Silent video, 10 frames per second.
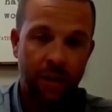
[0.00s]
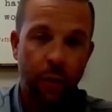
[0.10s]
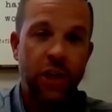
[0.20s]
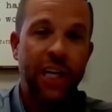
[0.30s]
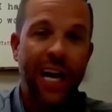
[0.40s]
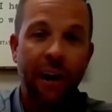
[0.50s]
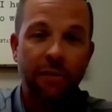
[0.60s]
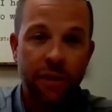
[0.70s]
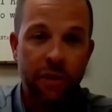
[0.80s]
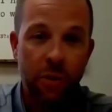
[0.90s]
reaching
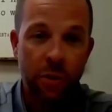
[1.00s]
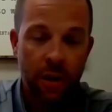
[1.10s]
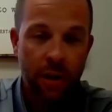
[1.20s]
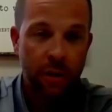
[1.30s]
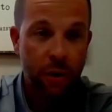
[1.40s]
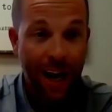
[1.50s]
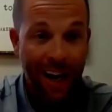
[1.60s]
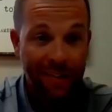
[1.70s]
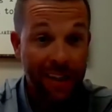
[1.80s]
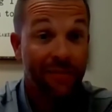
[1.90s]
out to you
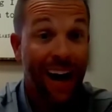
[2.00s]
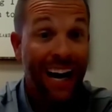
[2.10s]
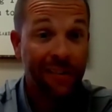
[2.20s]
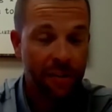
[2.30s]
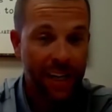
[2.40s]
guys, the advisor,